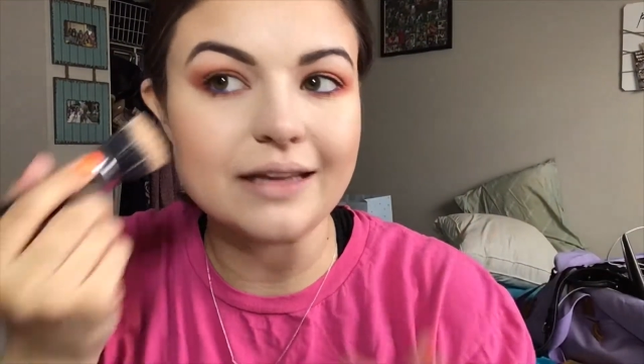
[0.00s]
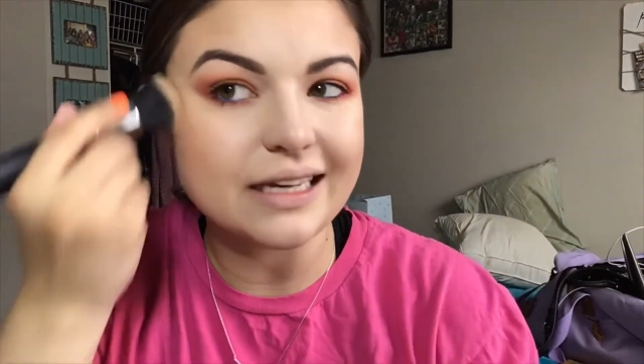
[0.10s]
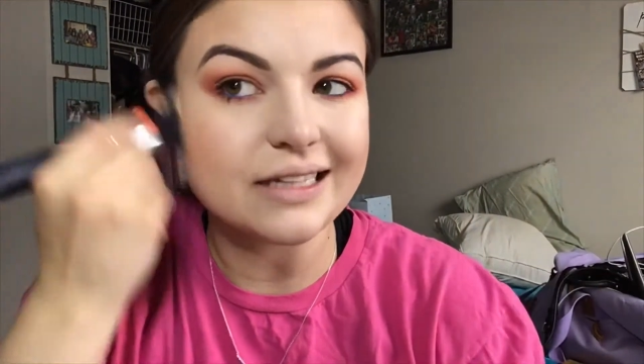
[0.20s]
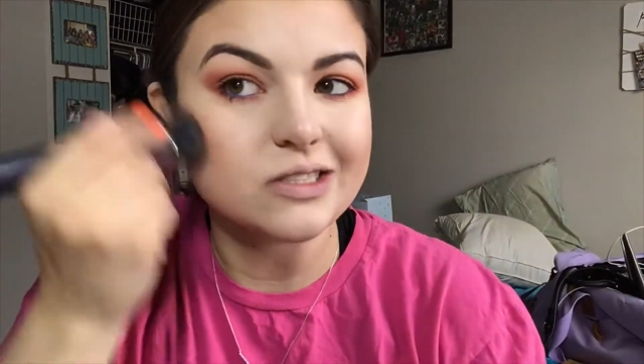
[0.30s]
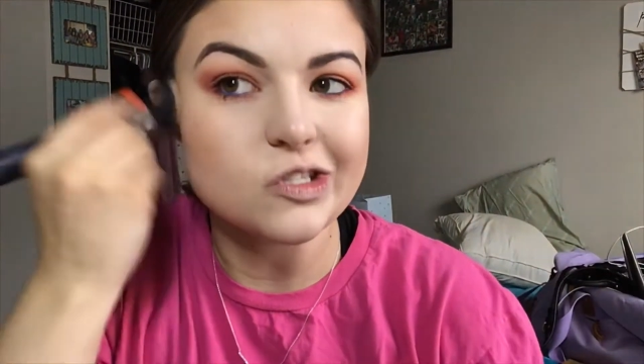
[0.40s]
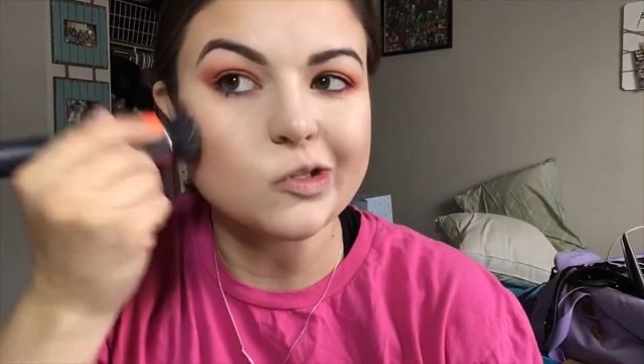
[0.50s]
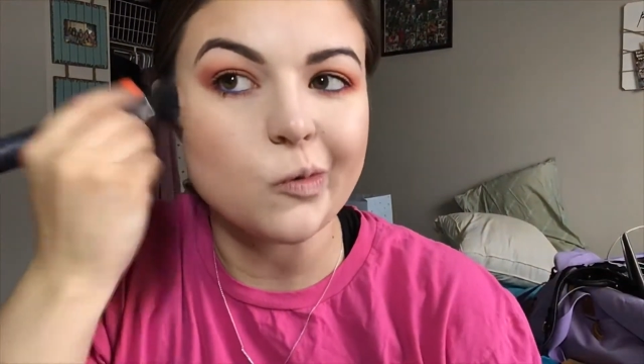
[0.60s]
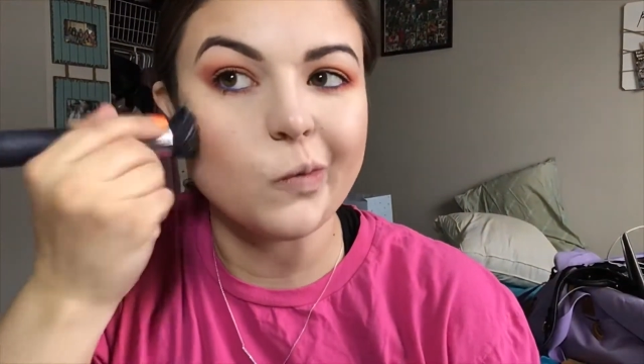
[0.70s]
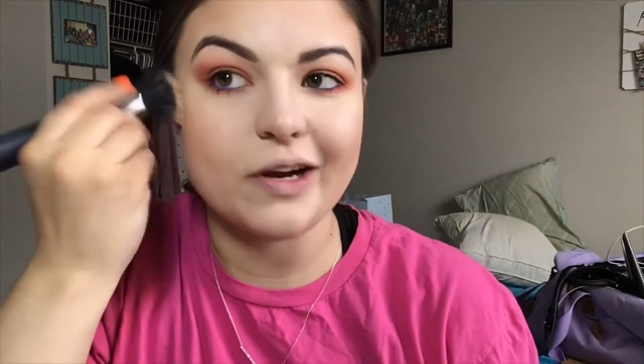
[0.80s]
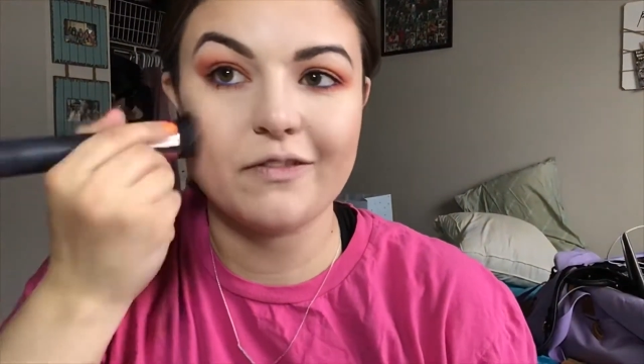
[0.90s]
like it's just a
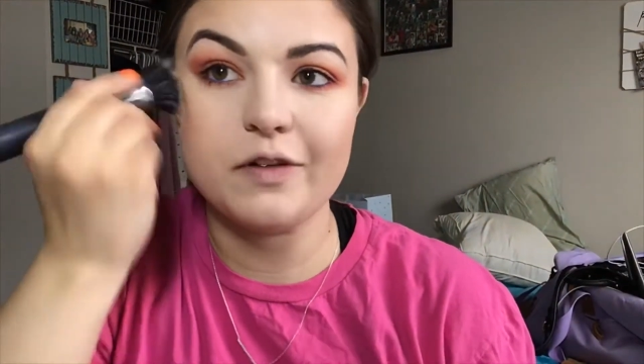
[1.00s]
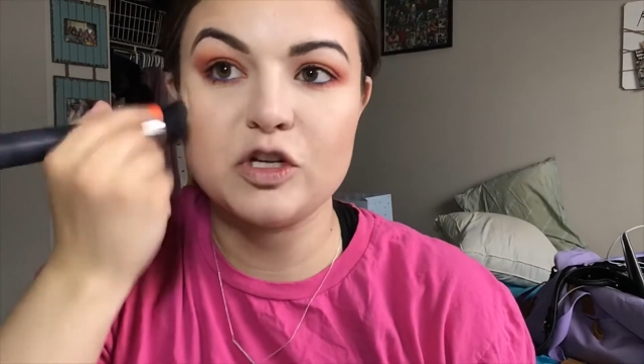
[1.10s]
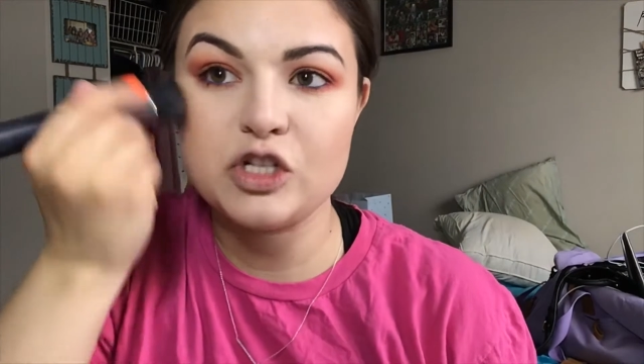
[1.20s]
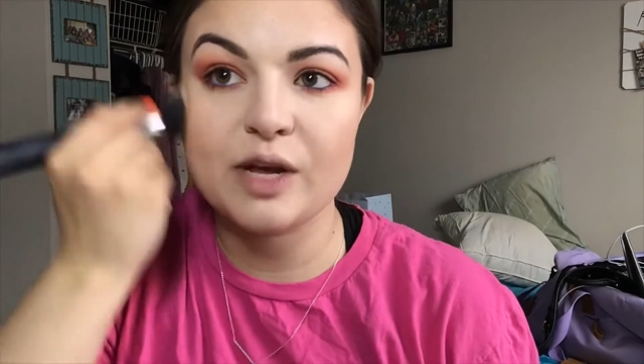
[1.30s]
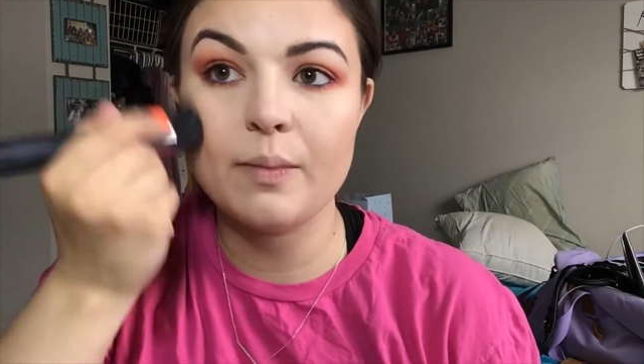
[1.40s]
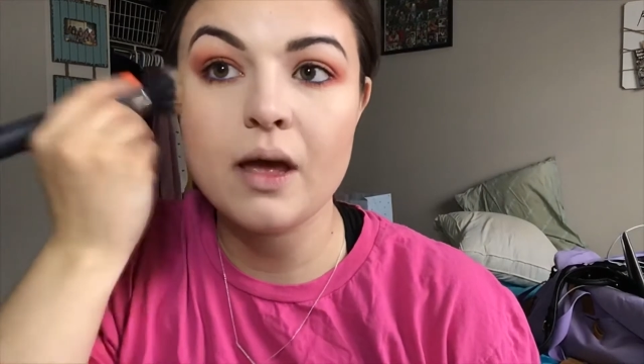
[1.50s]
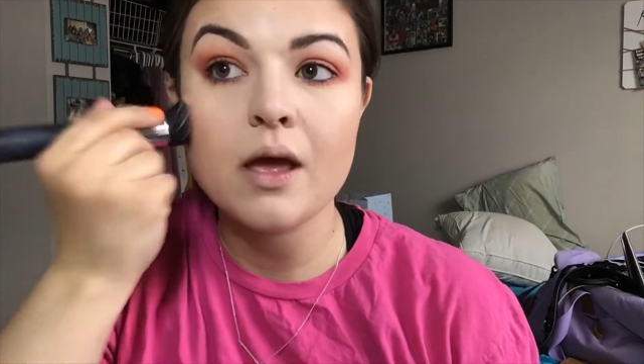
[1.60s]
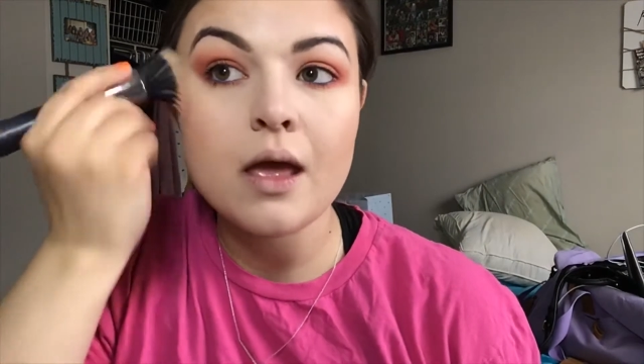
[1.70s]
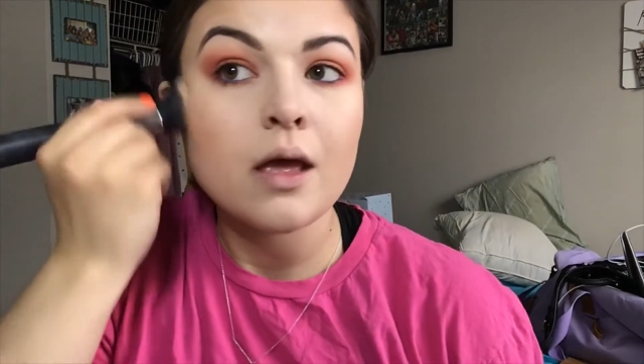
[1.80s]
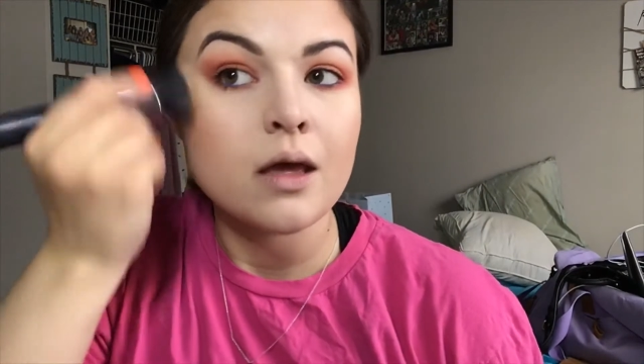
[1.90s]
weird face shape.
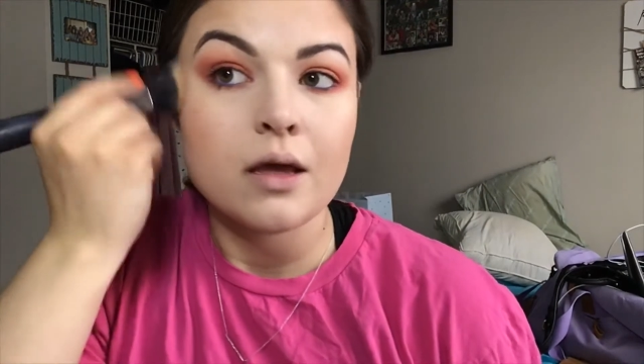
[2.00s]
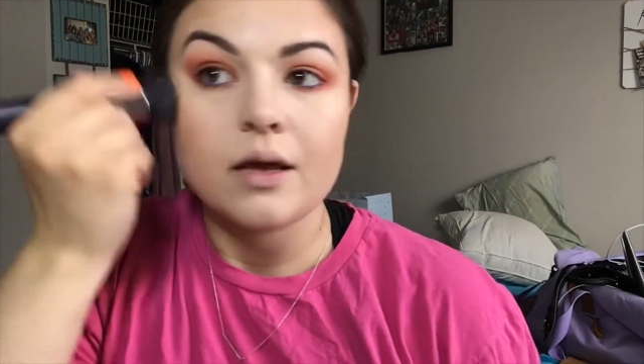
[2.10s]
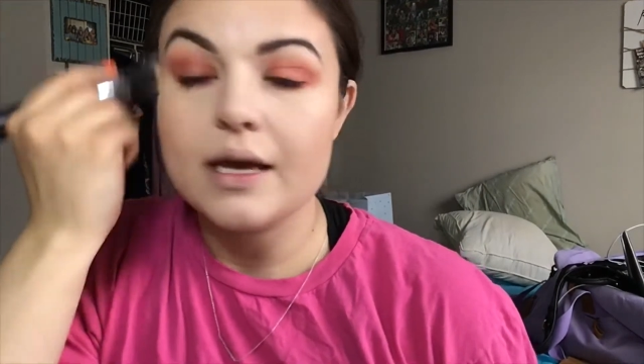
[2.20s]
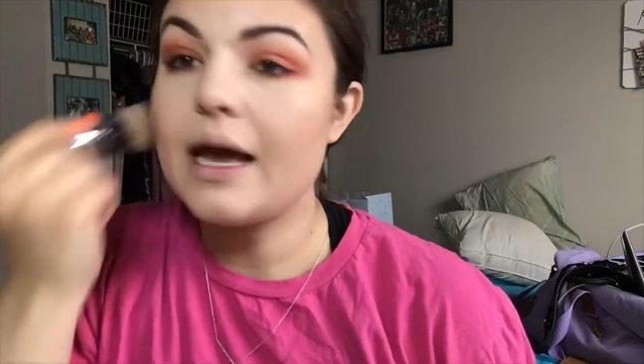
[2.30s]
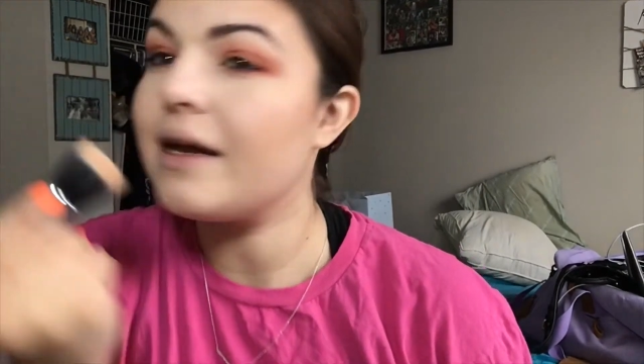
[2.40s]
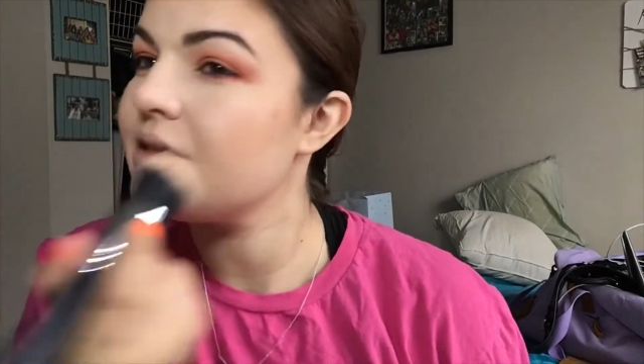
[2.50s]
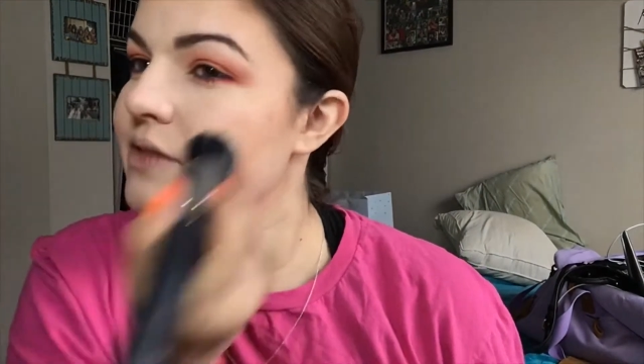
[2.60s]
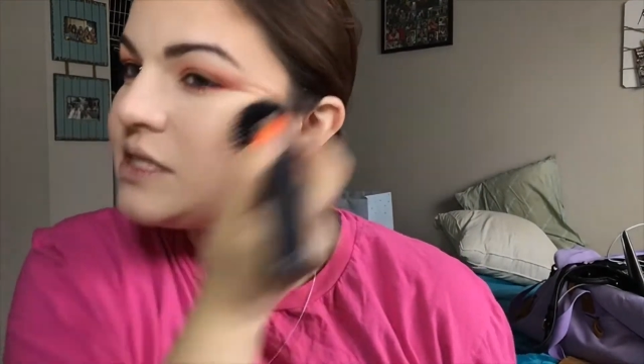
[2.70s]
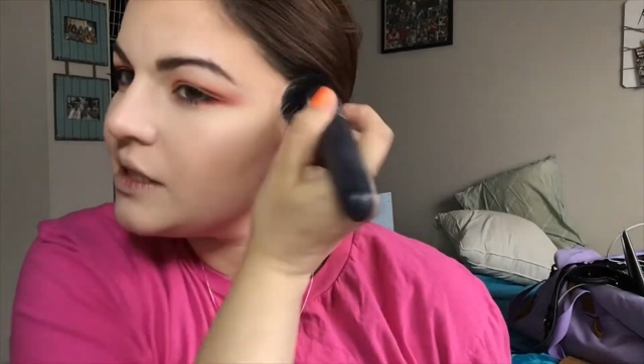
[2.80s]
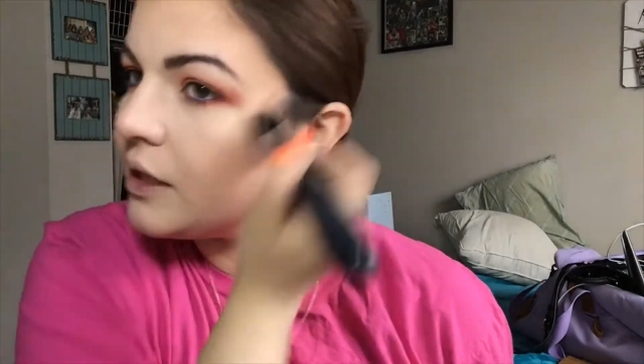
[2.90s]
It kind of
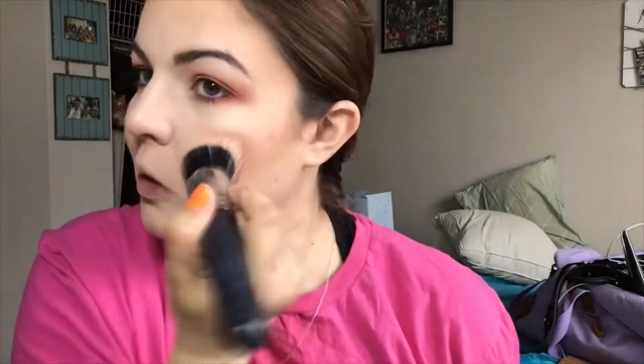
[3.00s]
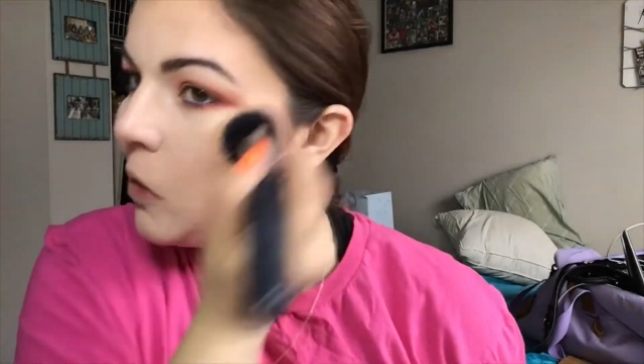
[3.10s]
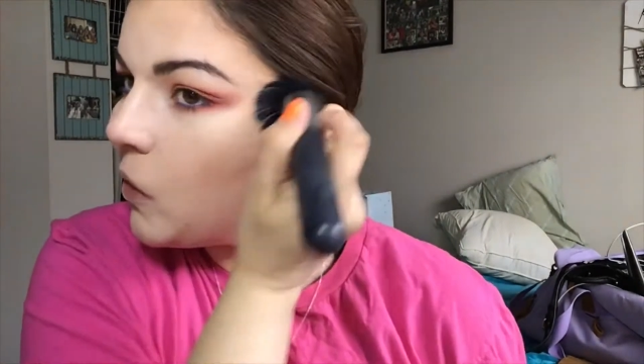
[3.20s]
is like,